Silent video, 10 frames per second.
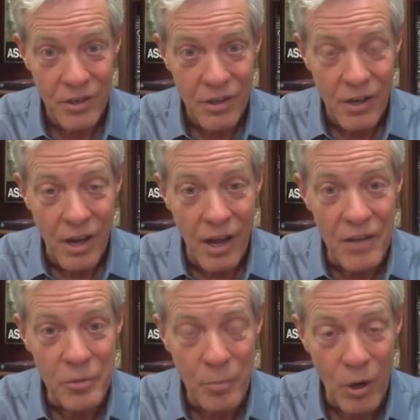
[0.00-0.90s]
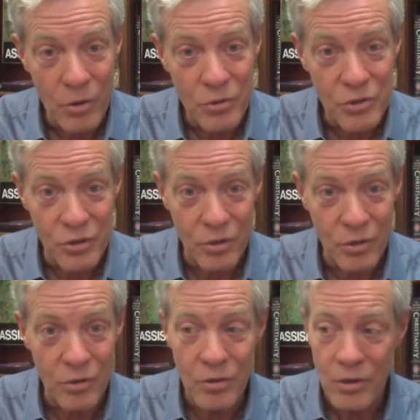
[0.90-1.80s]
as opposed to
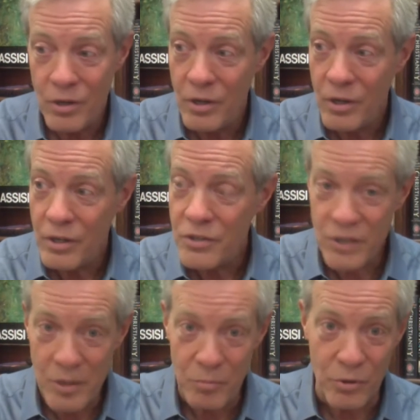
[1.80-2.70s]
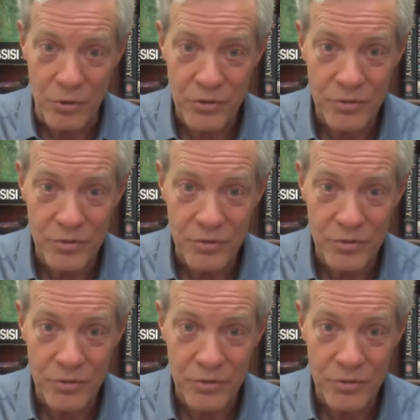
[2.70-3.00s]
symbols.